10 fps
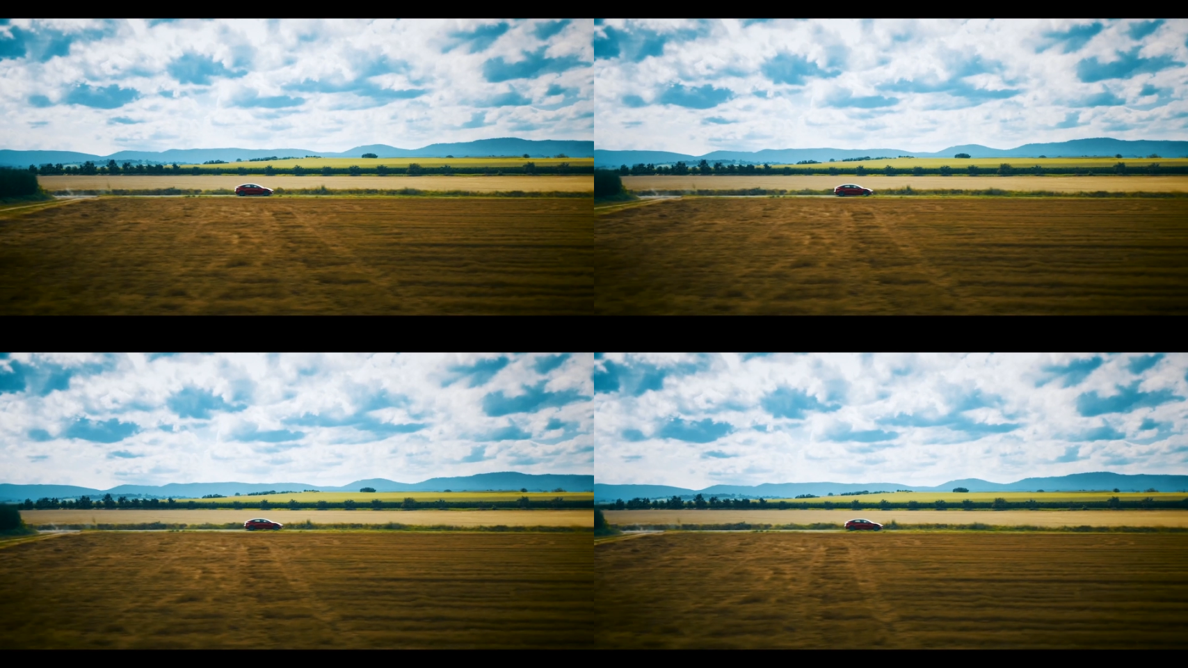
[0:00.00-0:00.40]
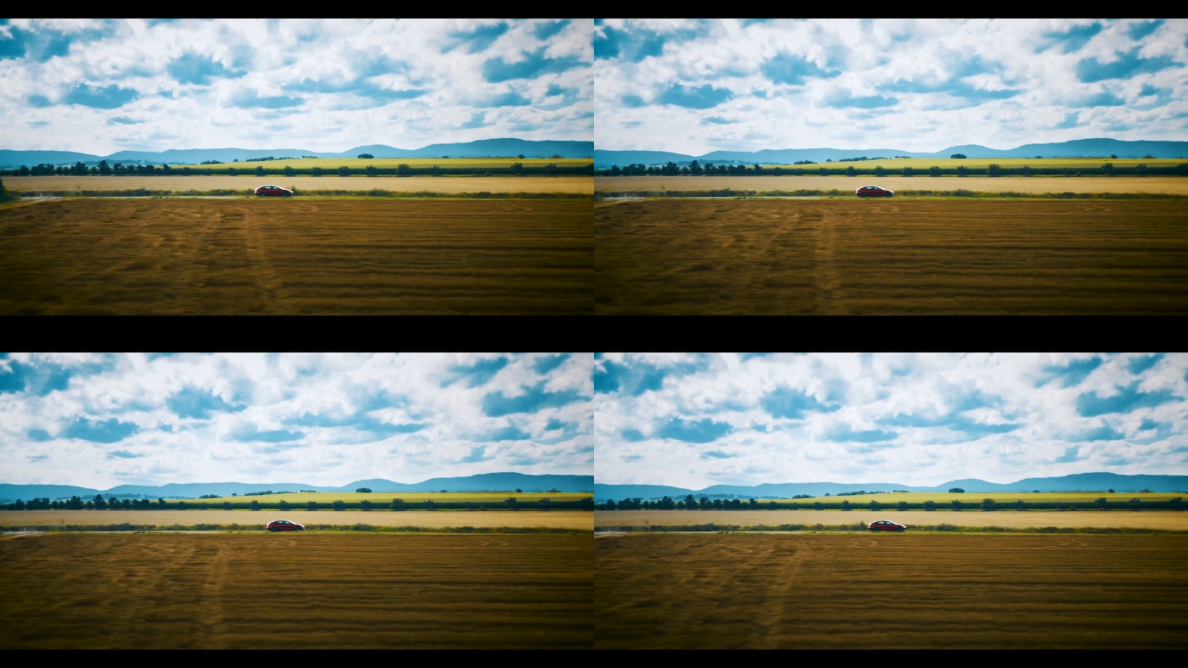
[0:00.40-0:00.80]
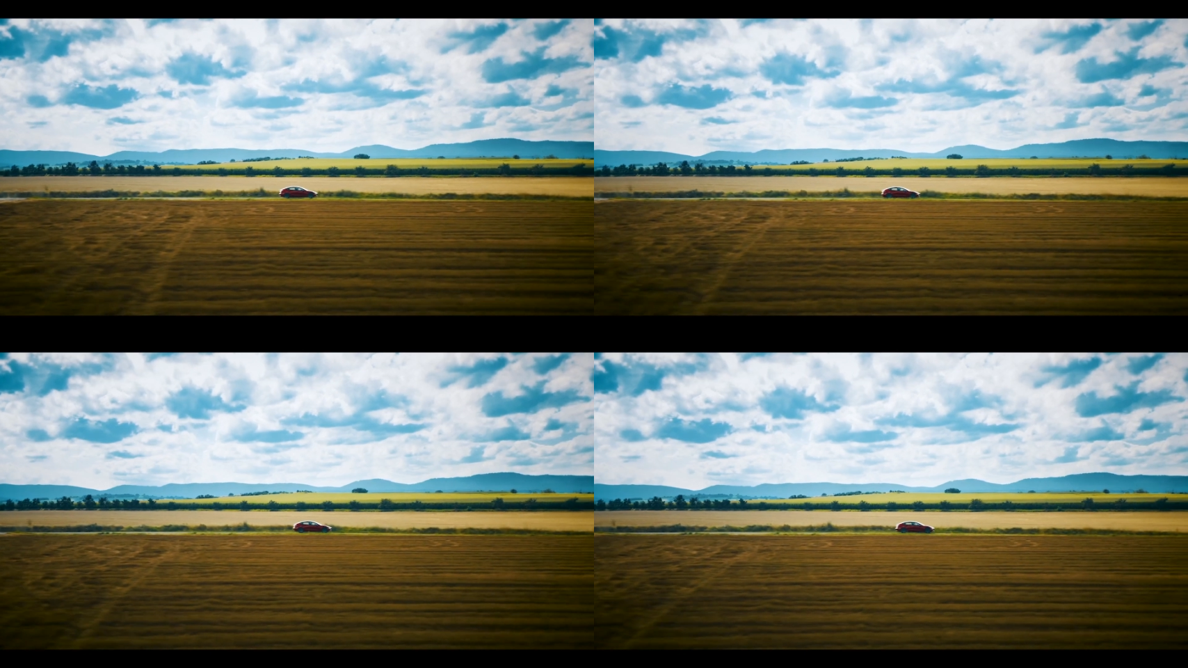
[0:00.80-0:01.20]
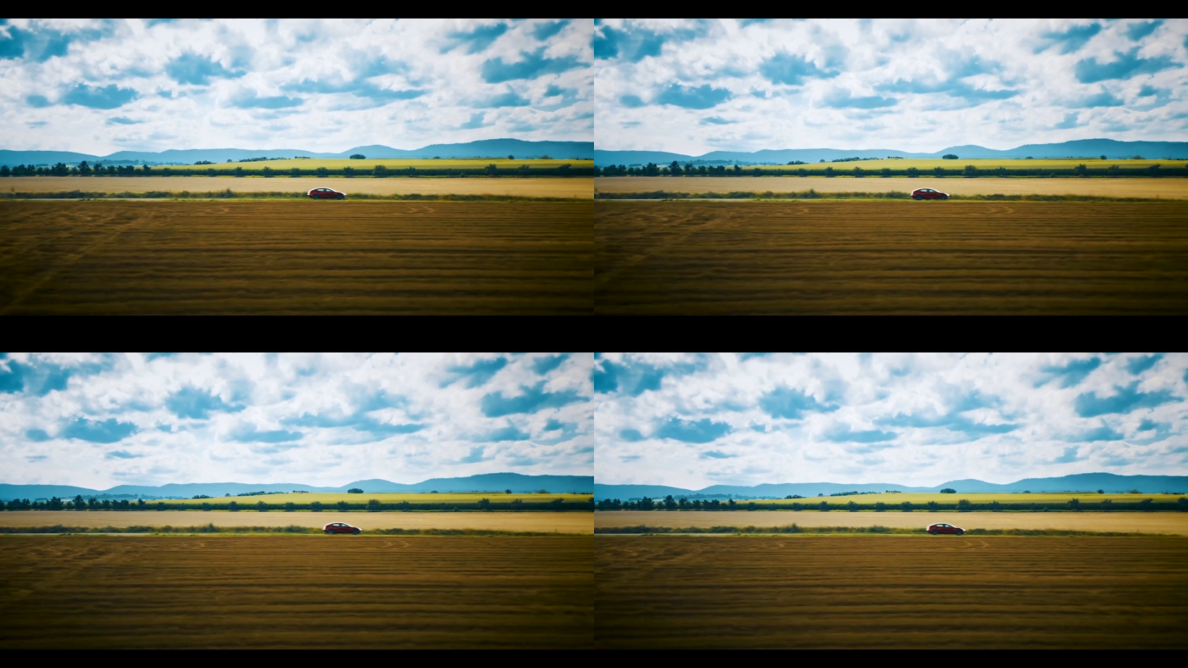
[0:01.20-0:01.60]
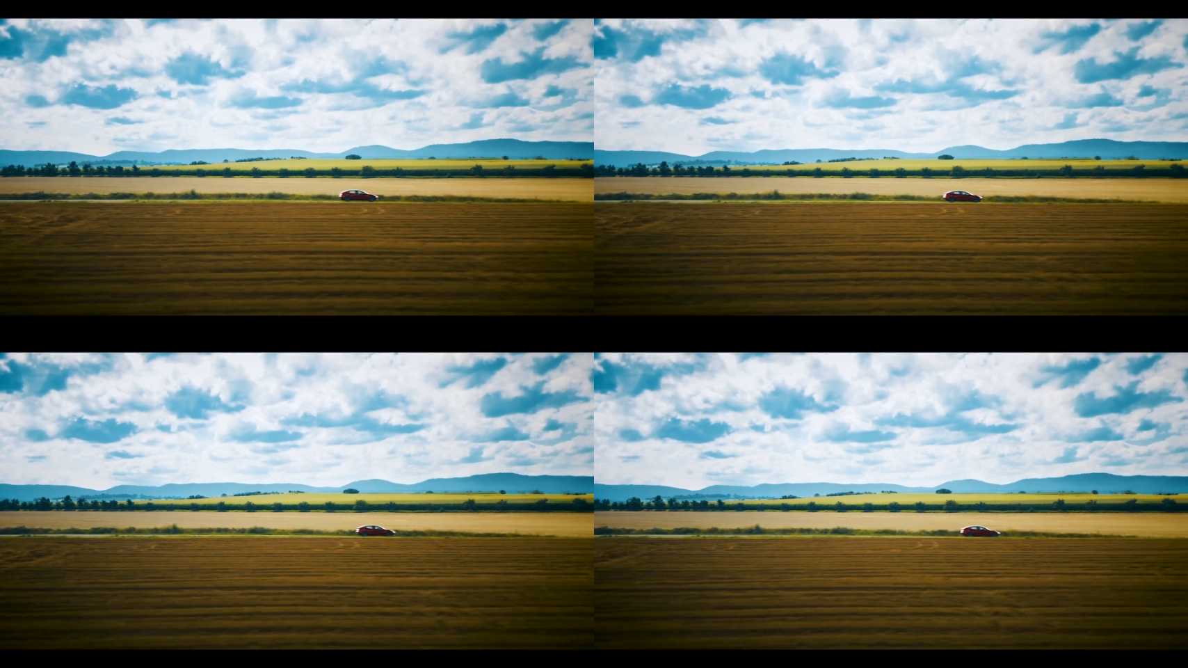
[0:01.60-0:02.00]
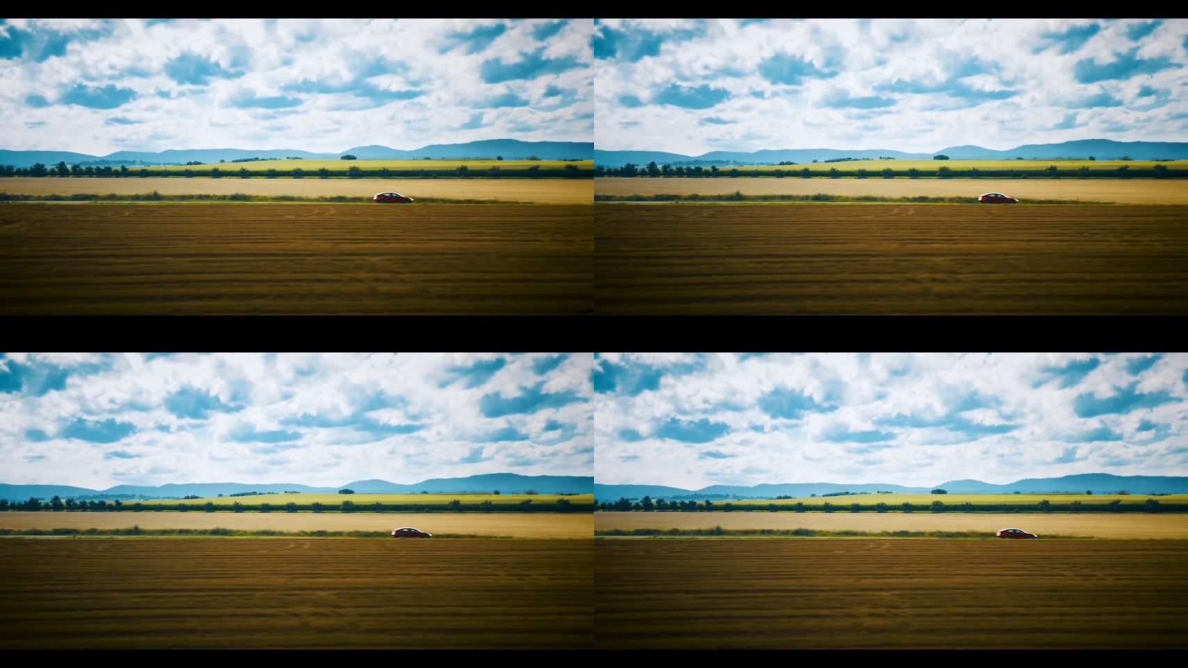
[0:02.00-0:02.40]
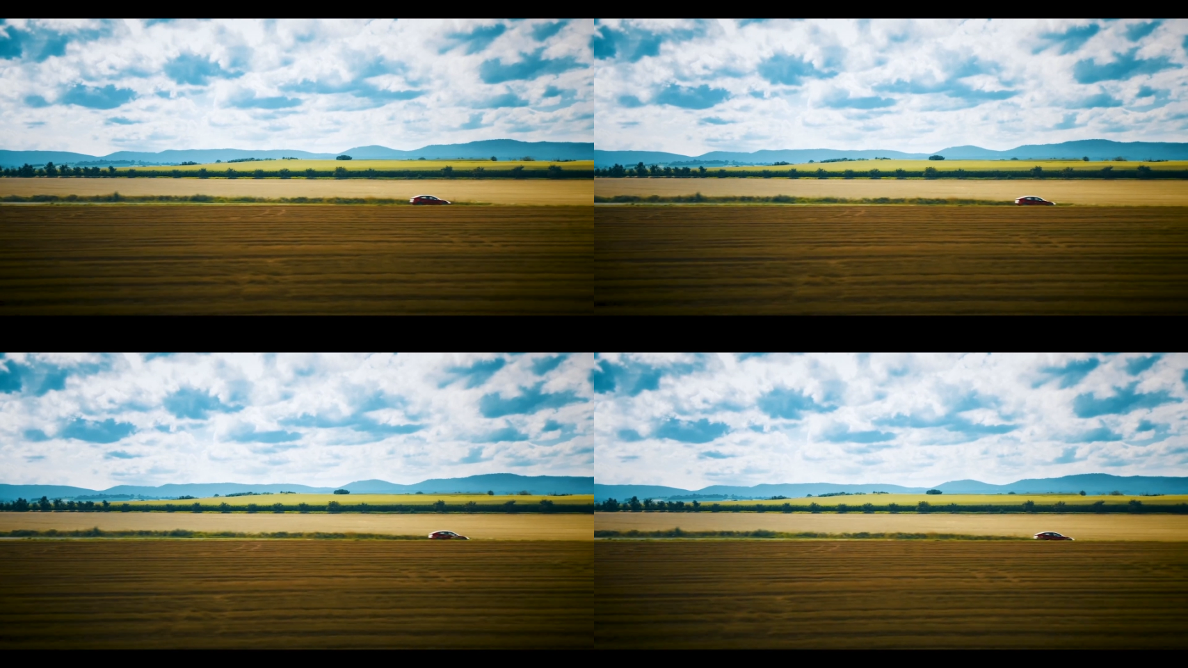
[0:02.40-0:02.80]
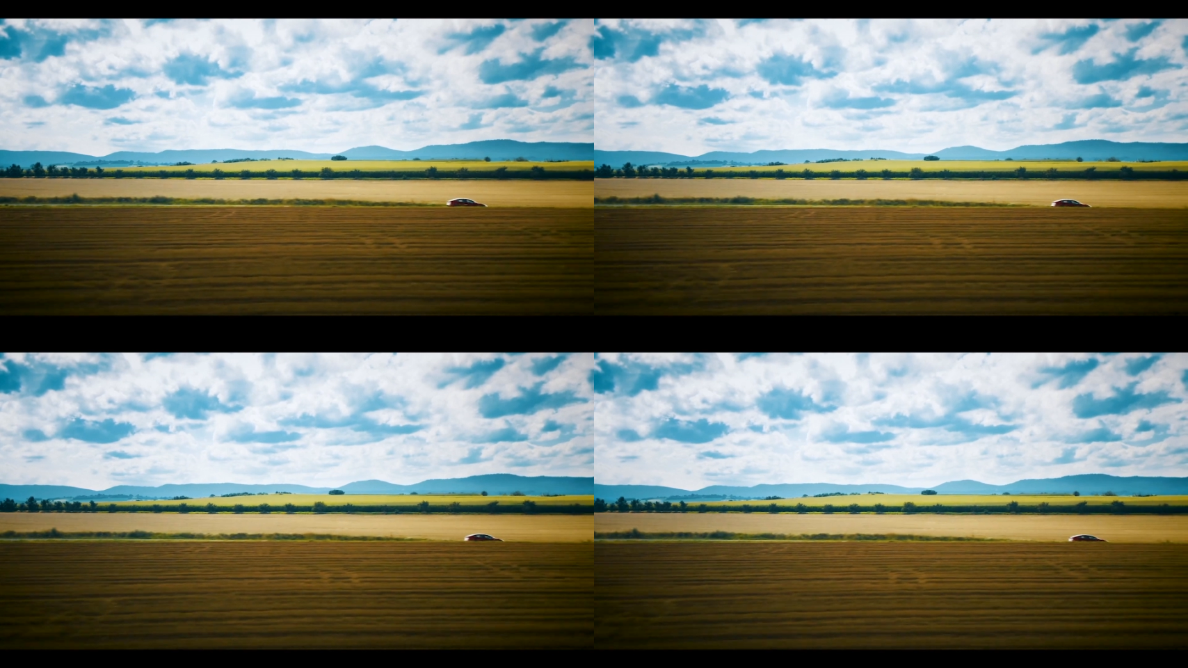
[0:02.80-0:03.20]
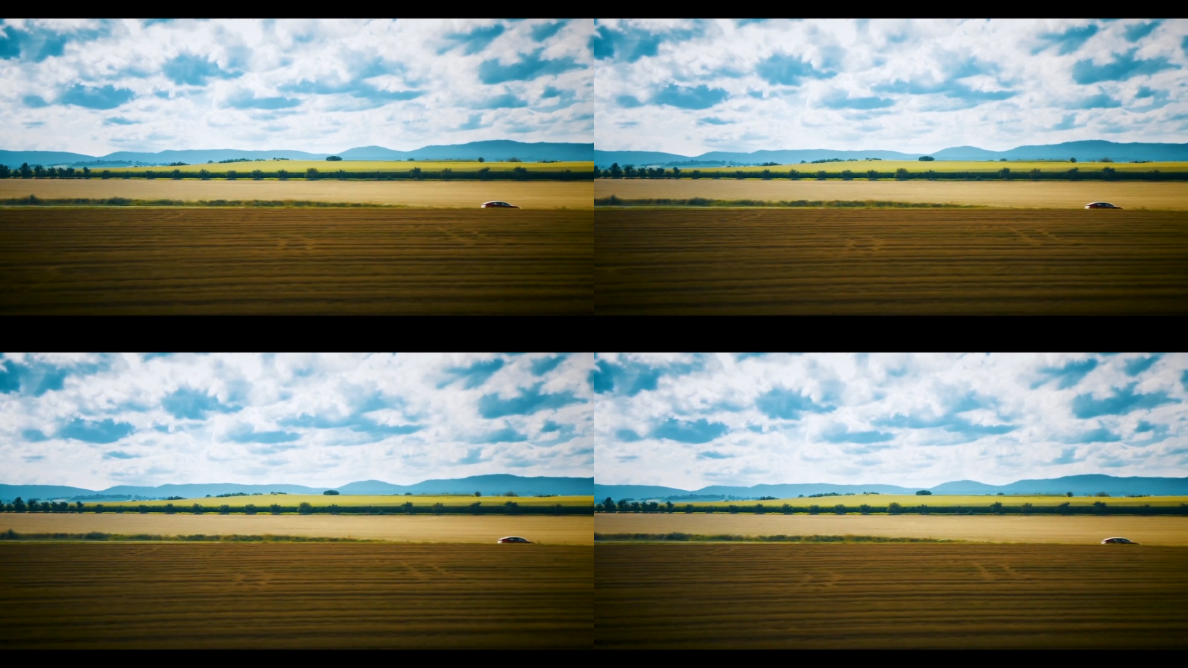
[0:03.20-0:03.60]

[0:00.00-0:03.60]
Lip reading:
(no speaker visible)